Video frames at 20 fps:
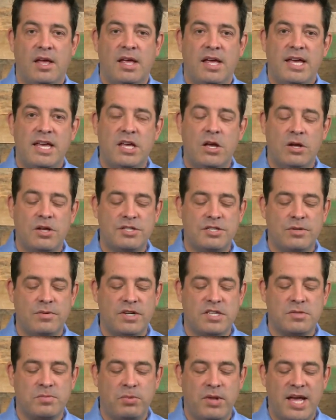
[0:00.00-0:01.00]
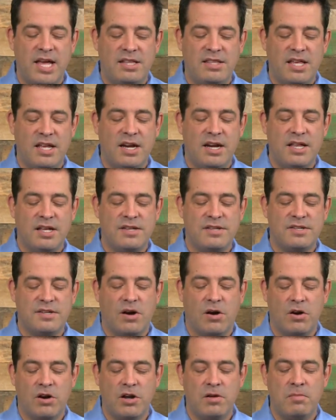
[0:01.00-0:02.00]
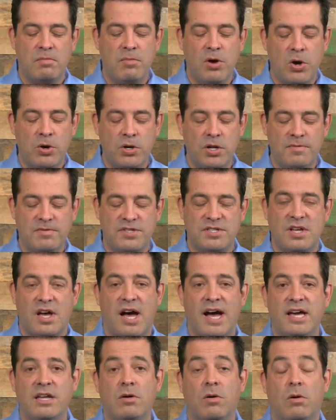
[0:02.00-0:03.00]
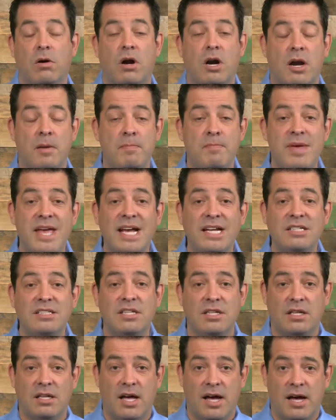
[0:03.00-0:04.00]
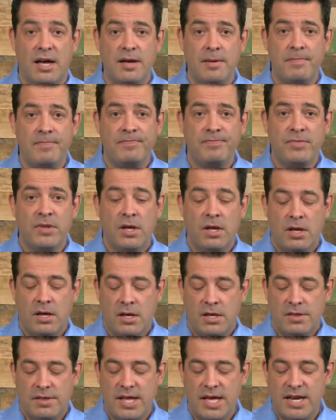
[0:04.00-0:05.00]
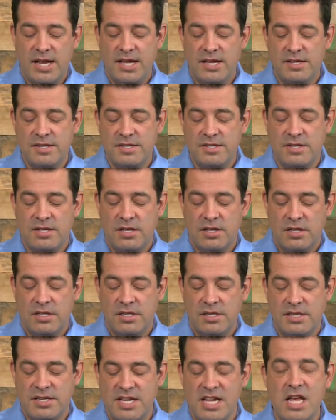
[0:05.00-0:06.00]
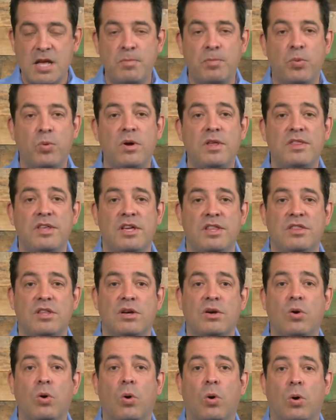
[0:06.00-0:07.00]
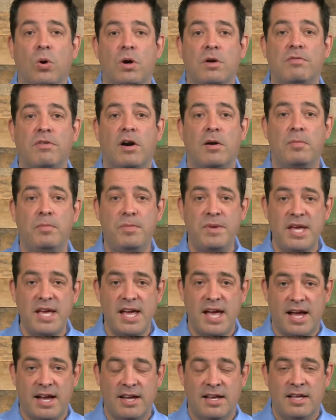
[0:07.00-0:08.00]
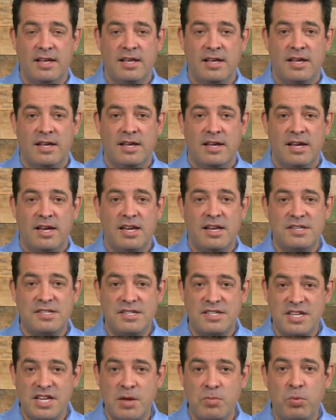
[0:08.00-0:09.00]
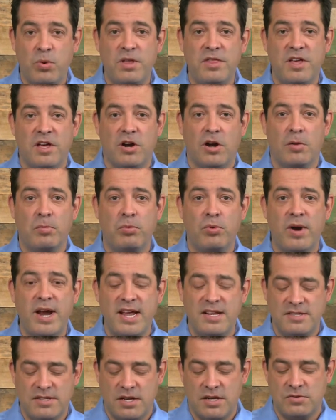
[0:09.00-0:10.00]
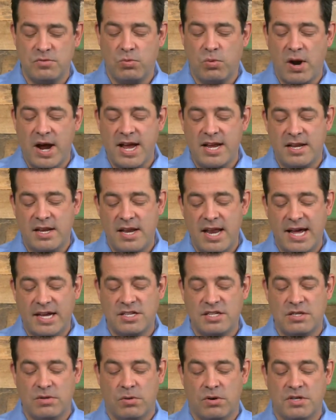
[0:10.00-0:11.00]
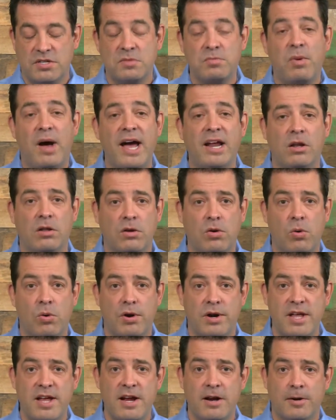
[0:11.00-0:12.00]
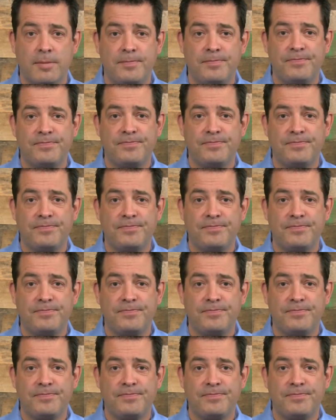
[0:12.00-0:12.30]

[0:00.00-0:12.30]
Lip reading: He also explained that it is our emotive side, or our amygdala, that is deep within the core of our being. It is deep within our brains. It is right next to our spinal cord here.